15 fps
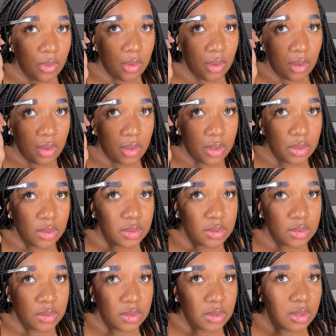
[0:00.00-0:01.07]
Alright,
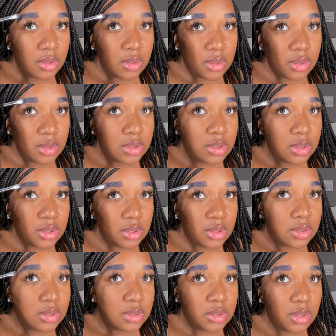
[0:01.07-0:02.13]
so now that the tint is
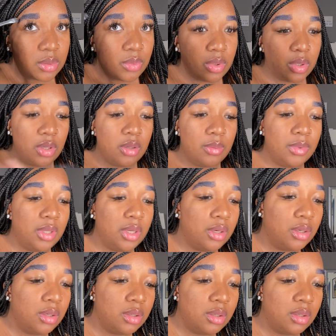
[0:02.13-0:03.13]
somewhat up there,